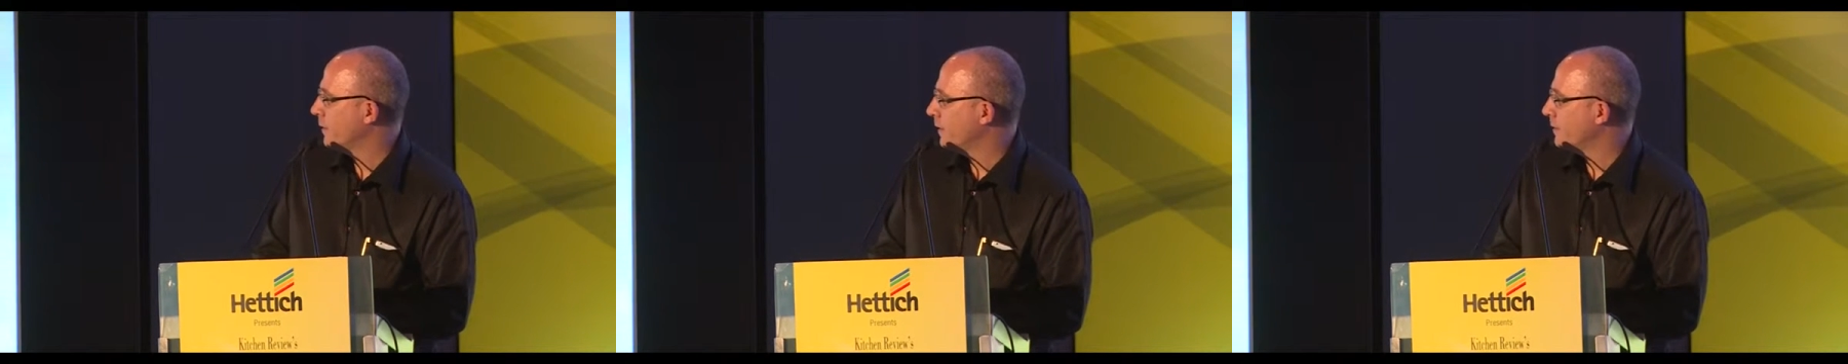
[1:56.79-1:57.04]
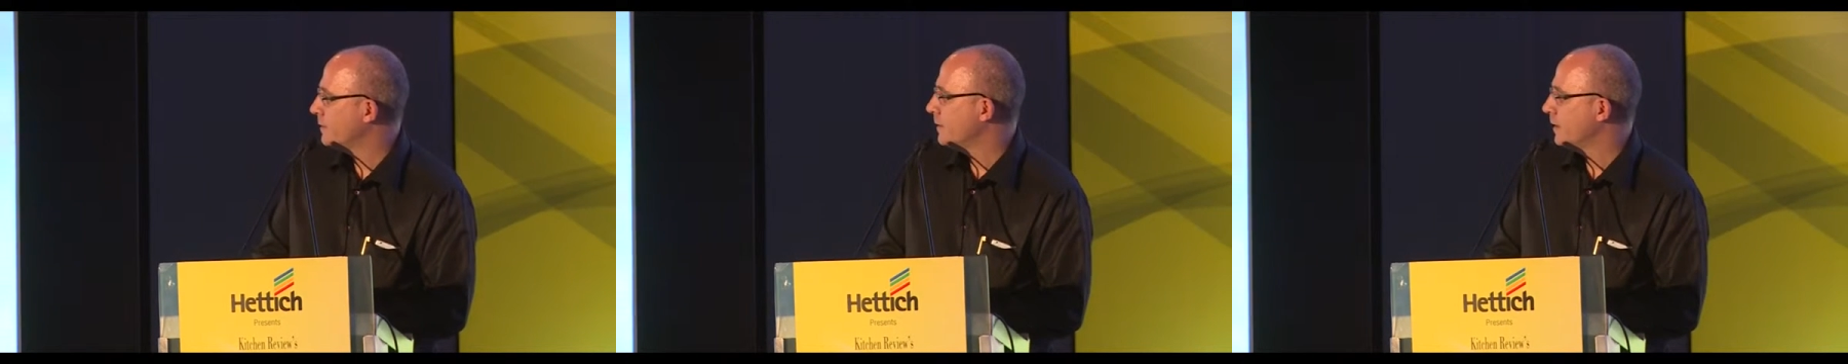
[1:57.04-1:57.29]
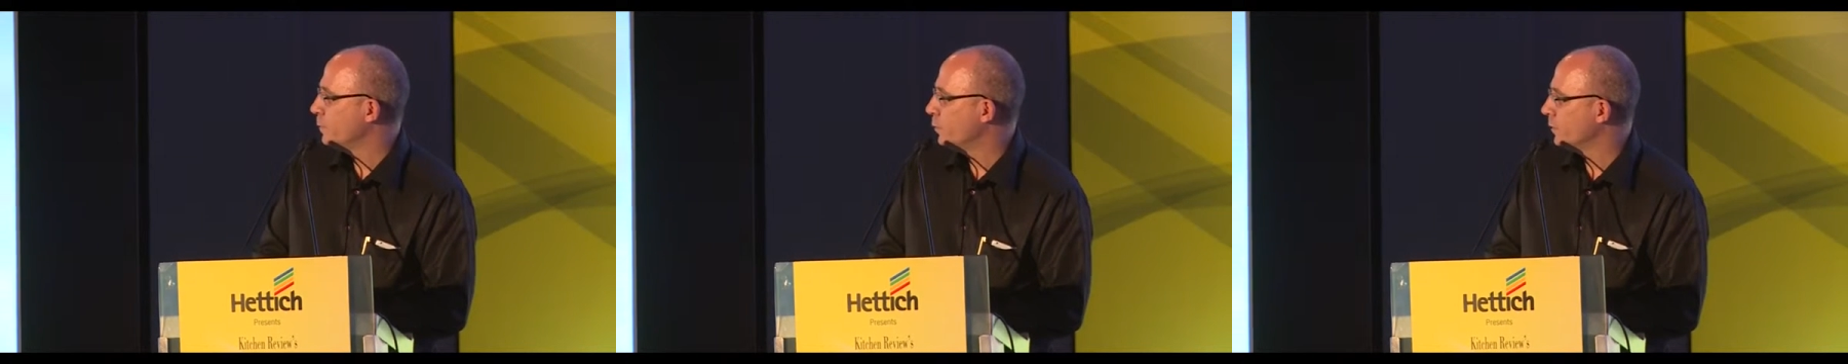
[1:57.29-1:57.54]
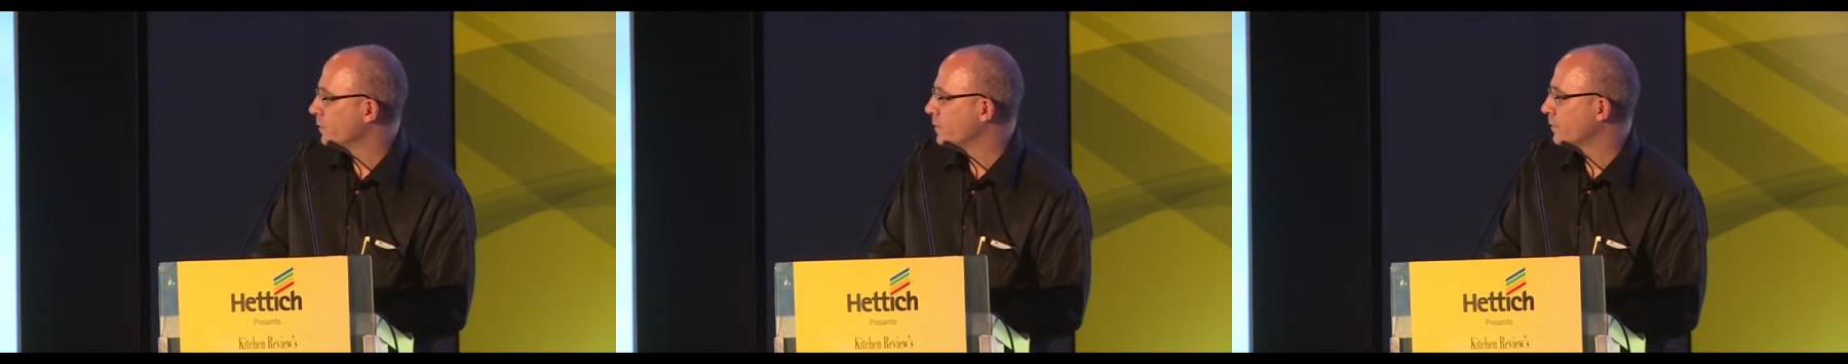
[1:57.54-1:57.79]
understand the
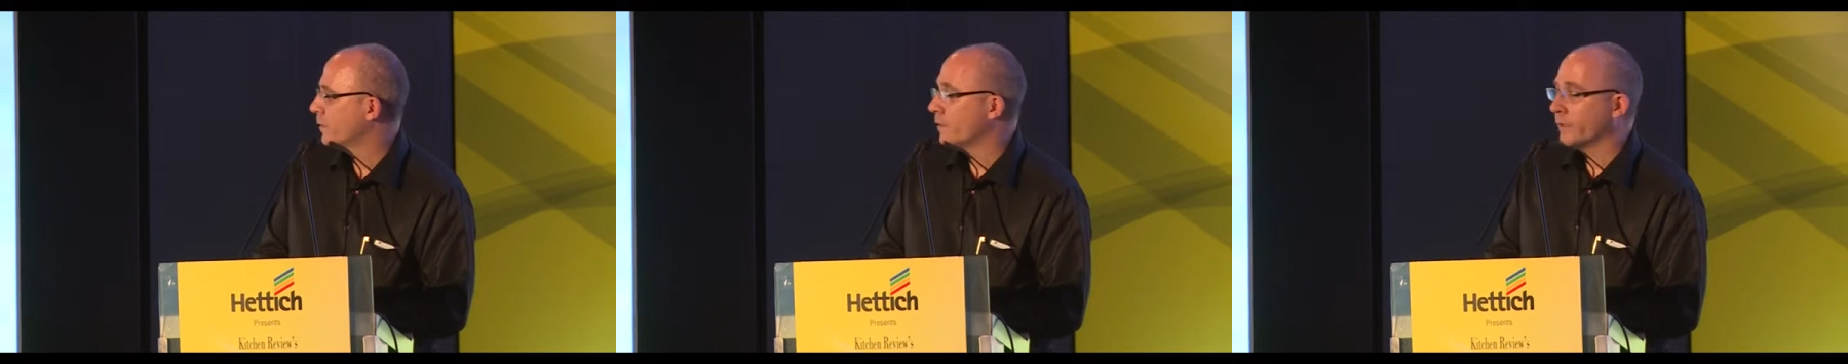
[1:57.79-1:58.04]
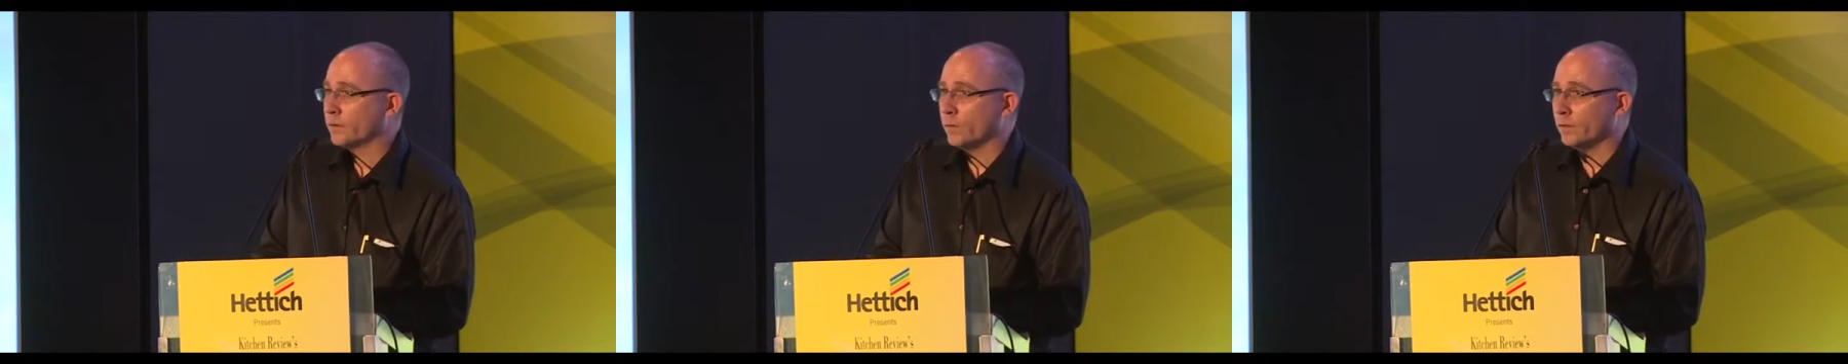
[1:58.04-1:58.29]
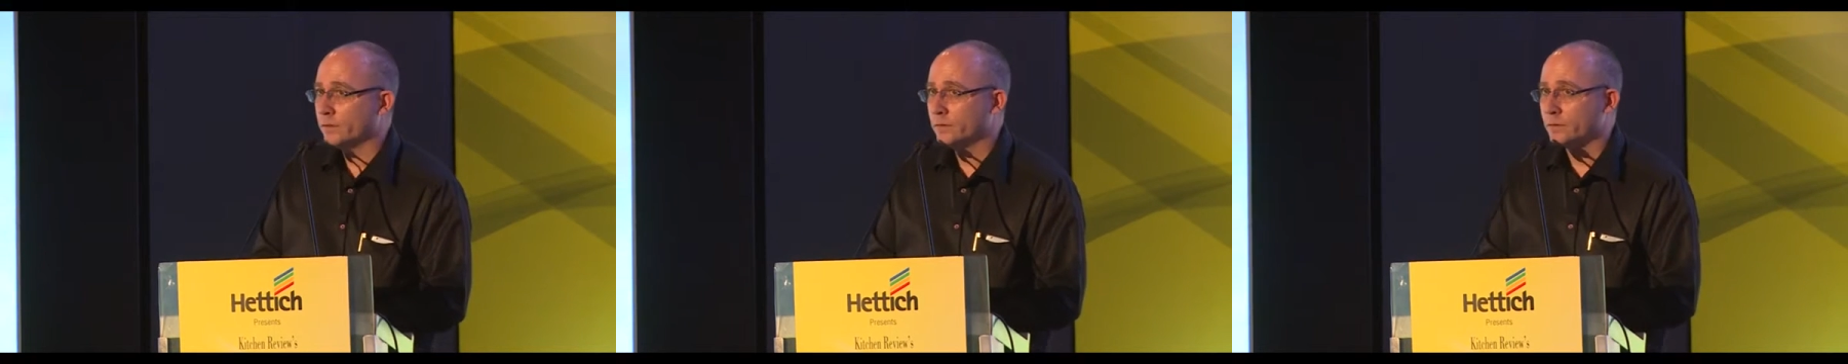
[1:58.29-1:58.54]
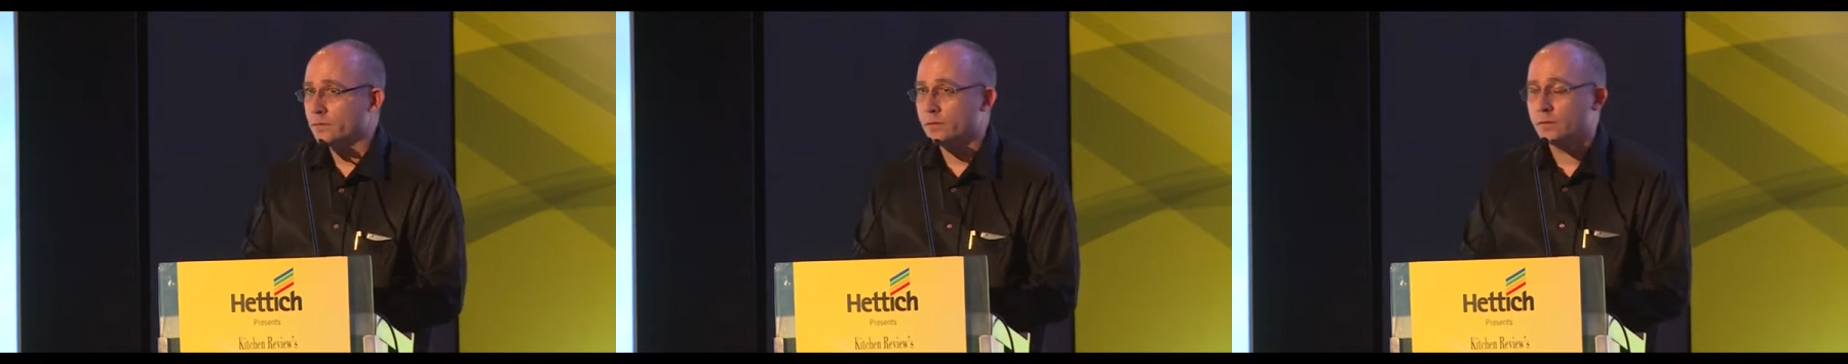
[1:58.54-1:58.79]
importance of correct quality
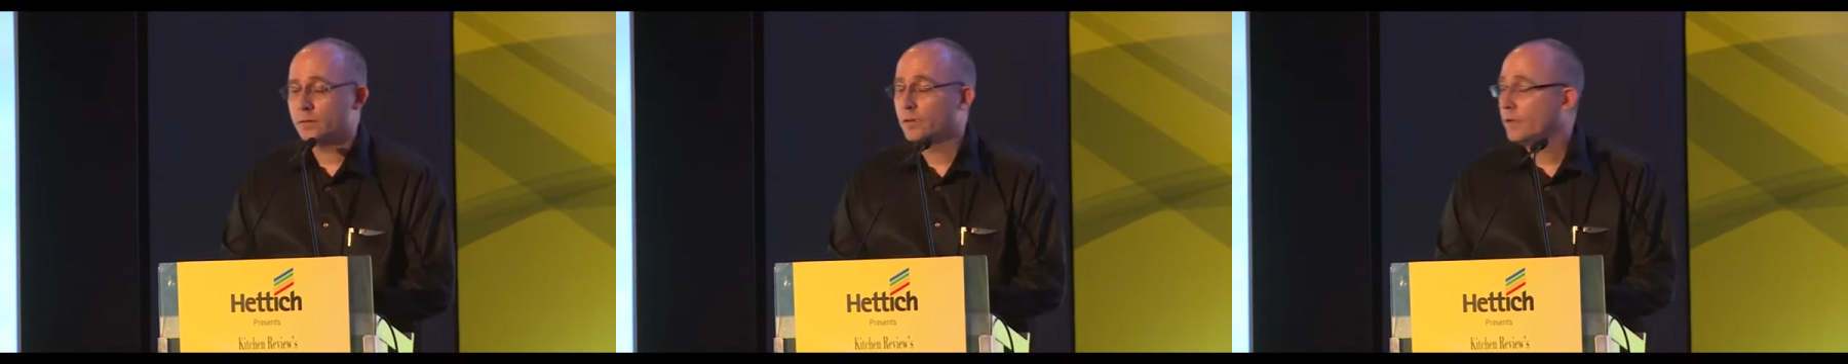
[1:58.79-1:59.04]
control.